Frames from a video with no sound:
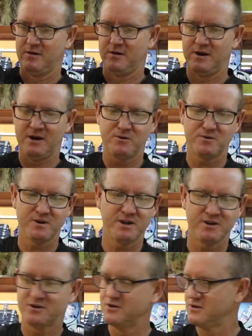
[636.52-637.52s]
Now what we're
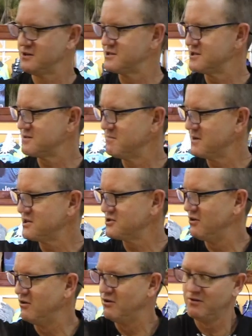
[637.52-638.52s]
going to do is just measure
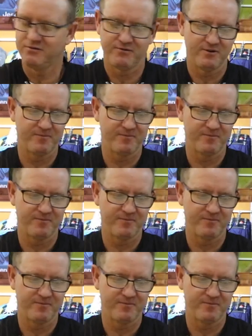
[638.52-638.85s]
off